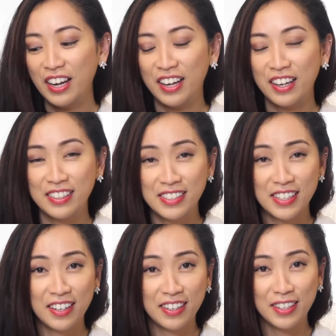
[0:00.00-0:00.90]
and
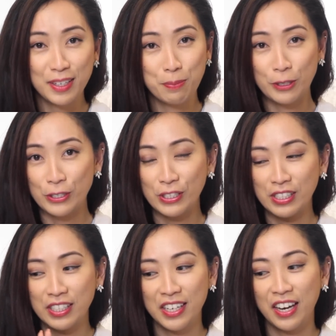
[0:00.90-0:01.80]
I
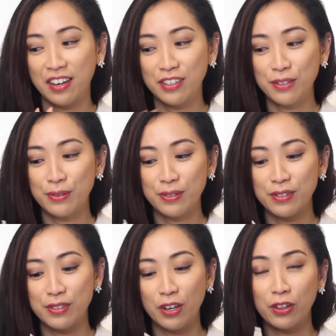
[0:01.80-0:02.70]
personally had used
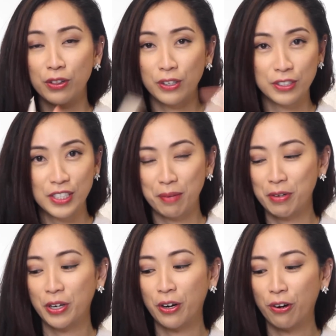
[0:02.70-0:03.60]
this a long time
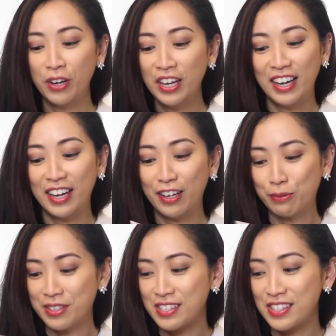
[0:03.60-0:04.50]
ago and
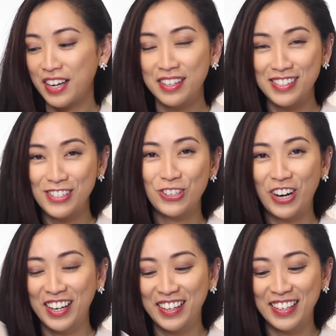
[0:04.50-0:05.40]
was excited to
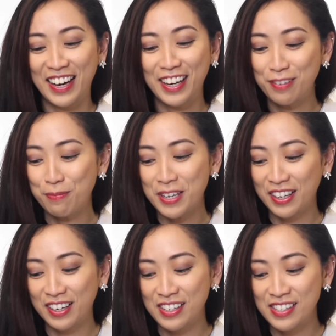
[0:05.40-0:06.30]
try it again
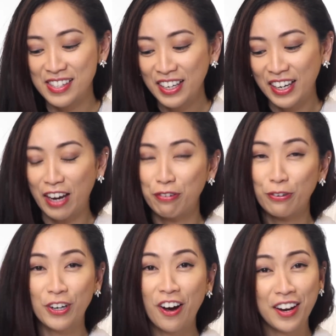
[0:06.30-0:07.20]
because I
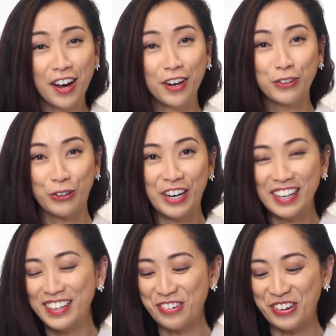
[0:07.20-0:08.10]
forgot how
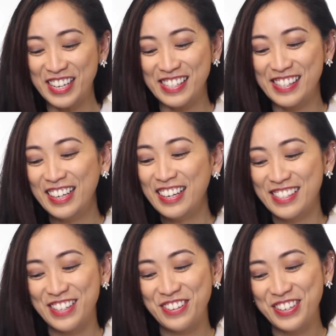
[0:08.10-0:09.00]
great it was.
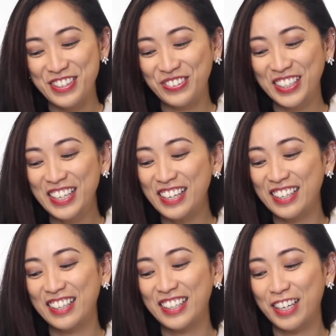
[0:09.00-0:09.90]
So this one
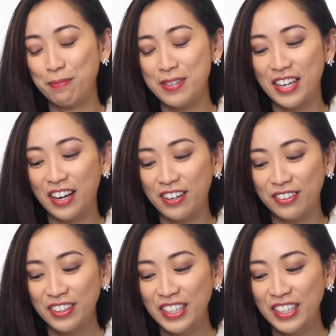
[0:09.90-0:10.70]
here comes out